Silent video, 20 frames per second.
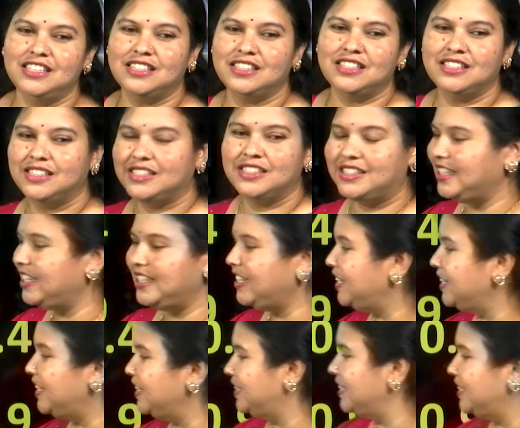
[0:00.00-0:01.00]
see
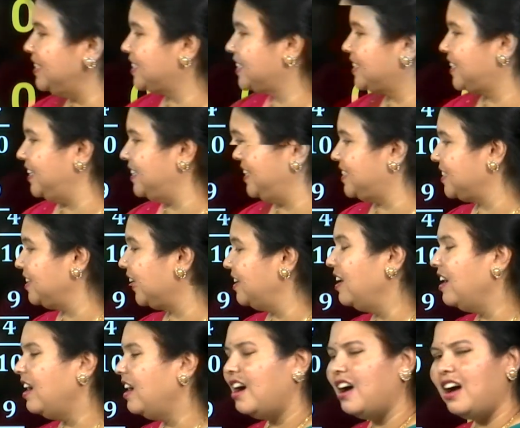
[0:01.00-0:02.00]
in this case,
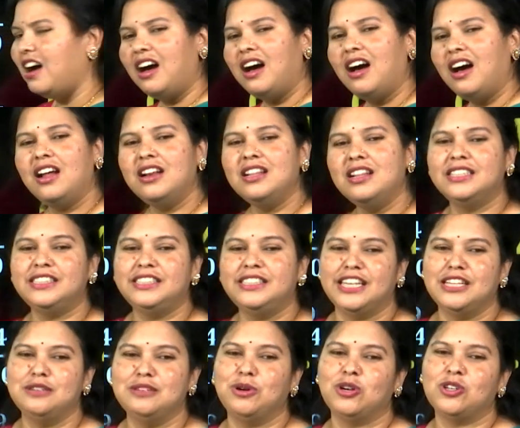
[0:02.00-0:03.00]
all the 10
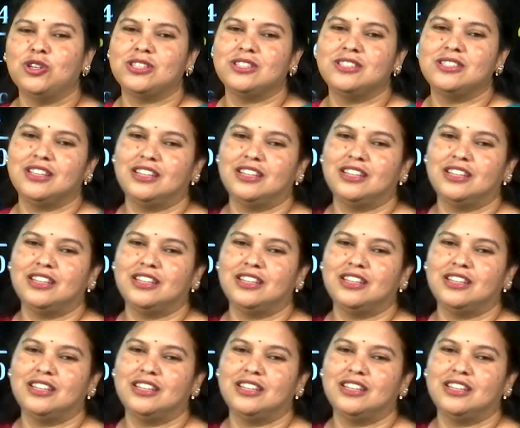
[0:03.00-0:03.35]
boxes are